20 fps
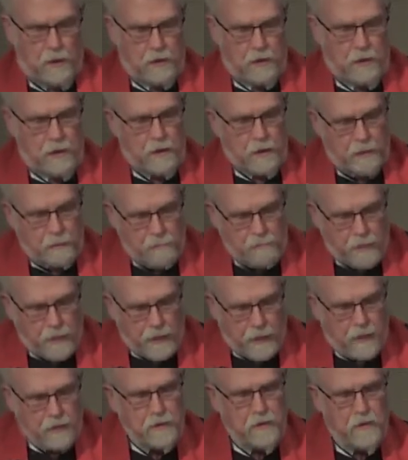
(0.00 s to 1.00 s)
it
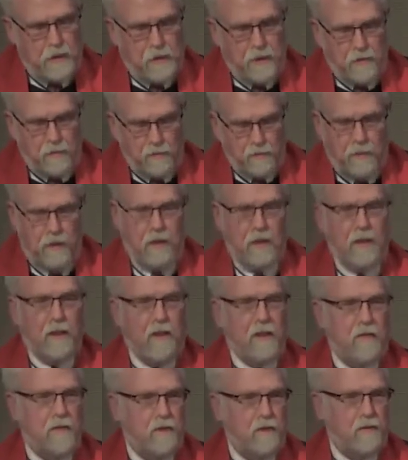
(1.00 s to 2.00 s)
compassionate
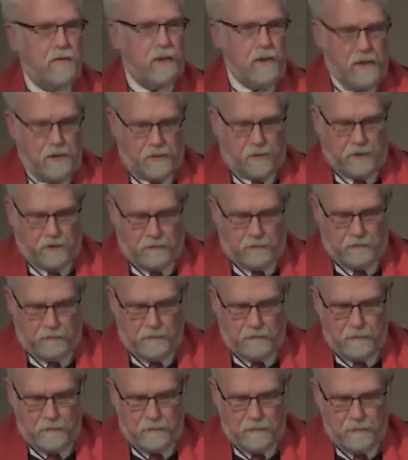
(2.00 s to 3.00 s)
reintegration.
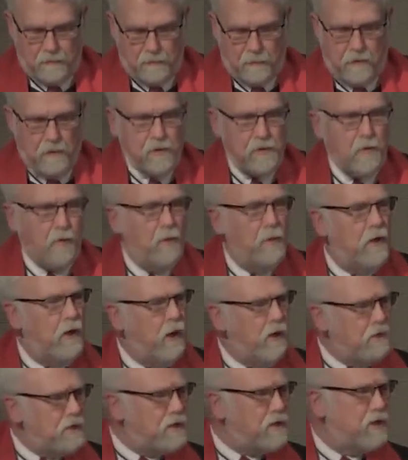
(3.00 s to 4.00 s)
So we
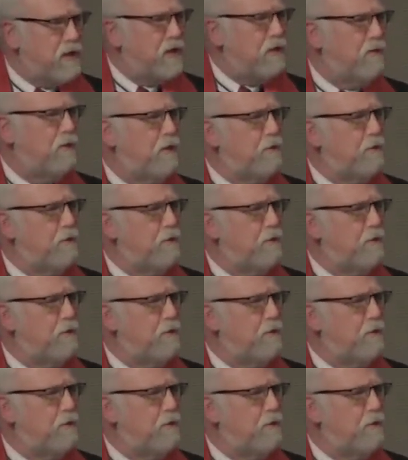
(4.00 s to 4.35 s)
always think of him